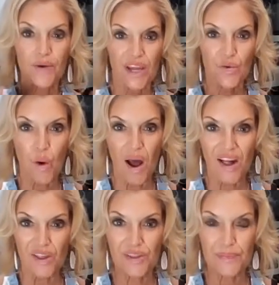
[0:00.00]
Okay,
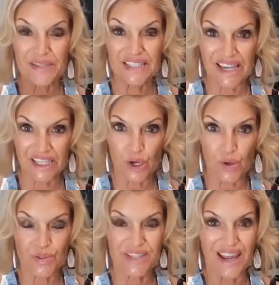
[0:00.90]
while the
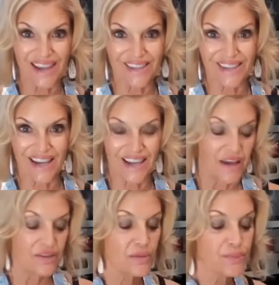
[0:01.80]
potatoes and
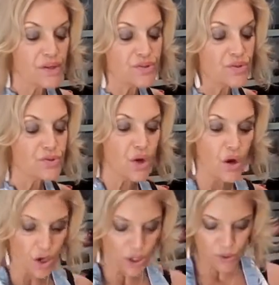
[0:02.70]
the Brussels
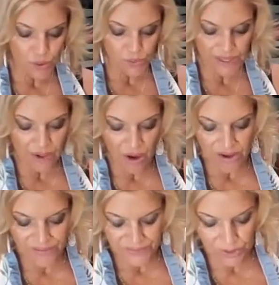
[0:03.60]
are cooling
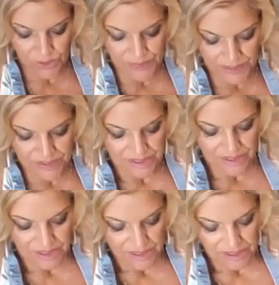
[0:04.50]
off a little bit
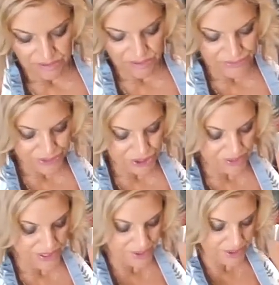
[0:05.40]
in the
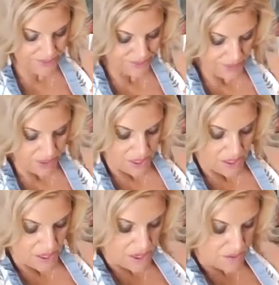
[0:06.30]
refrigerator,
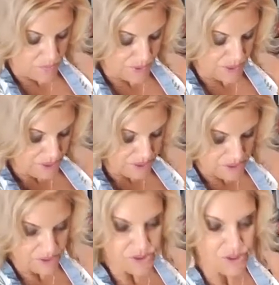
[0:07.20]
we're gonna
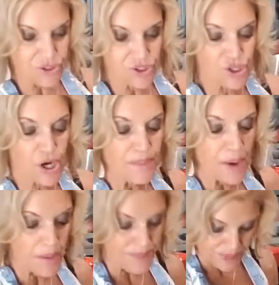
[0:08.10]
just chop
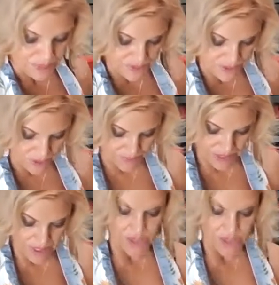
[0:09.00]
up some.